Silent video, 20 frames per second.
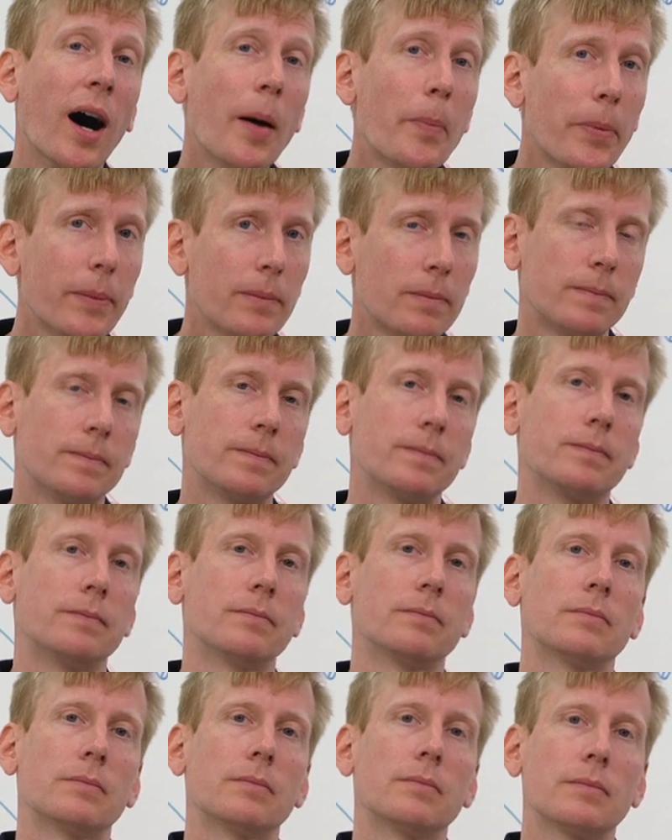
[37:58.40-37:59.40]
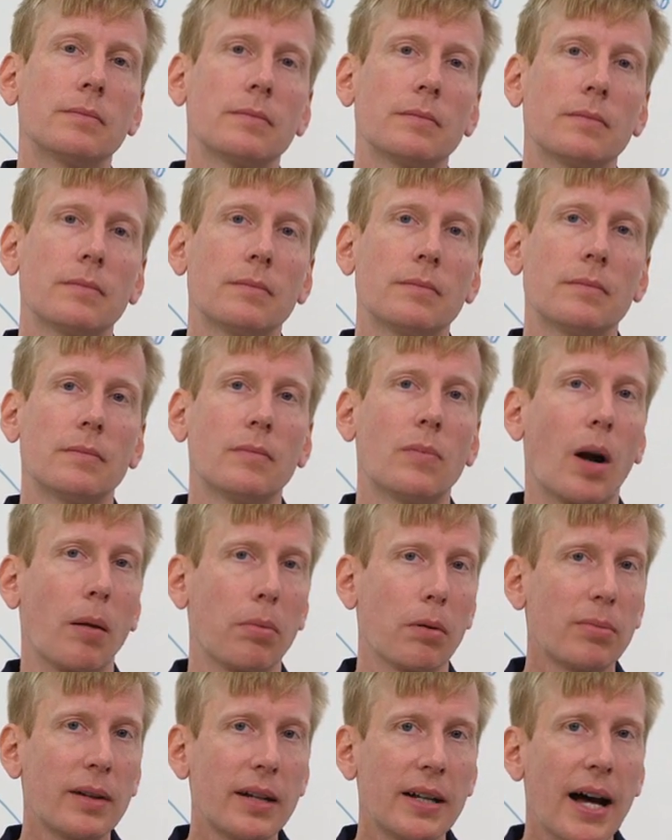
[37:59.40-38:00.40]
up?
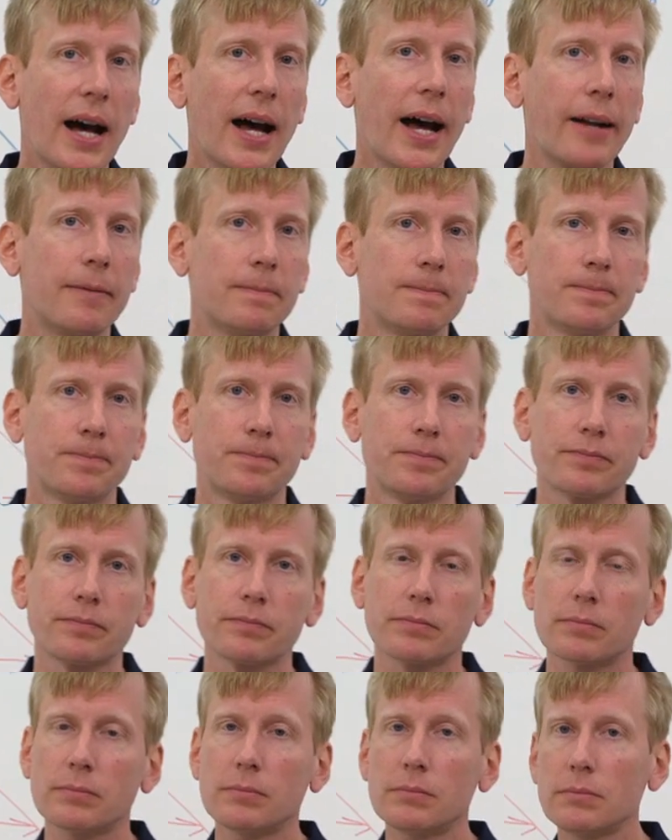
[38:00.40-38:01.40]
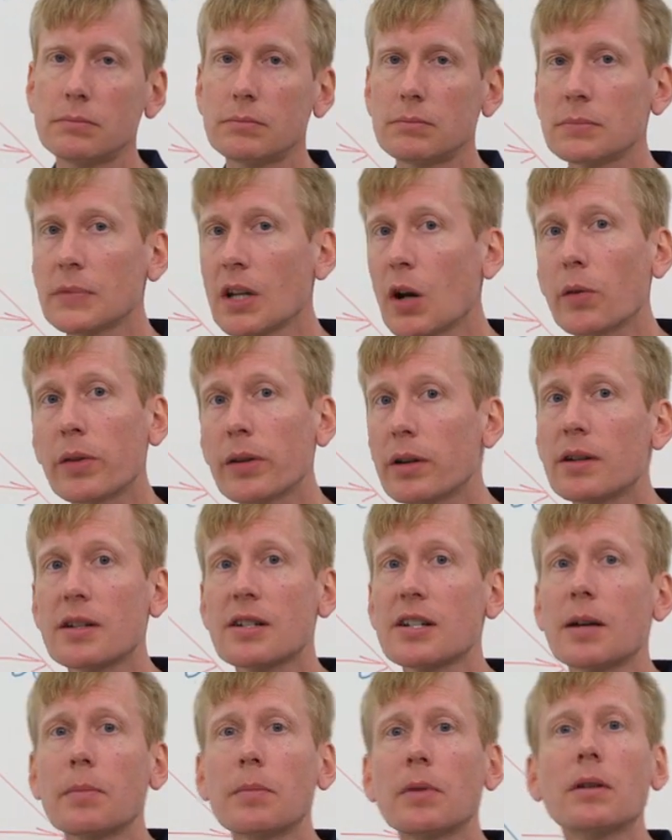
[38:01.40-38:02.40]
Probably not. Now, there are
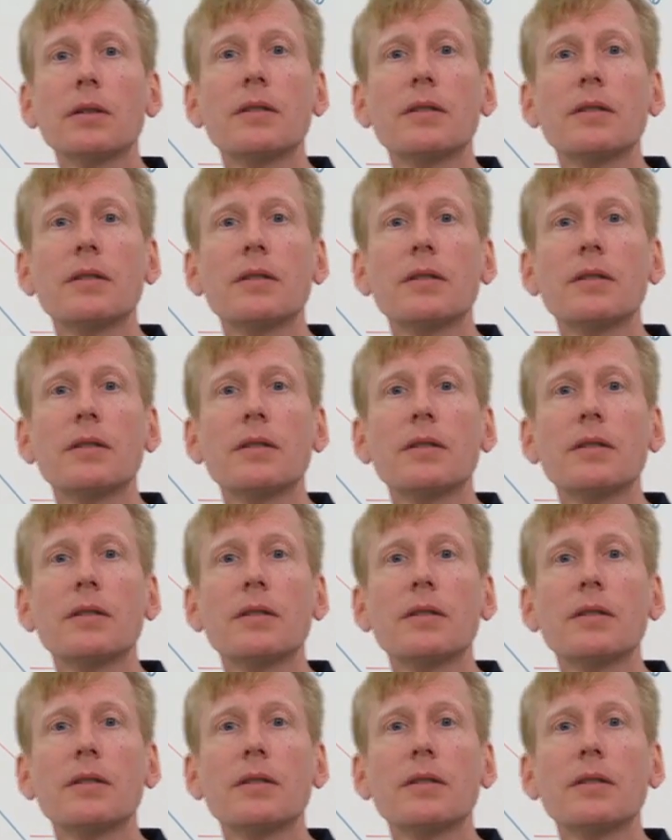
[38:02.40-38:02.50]
some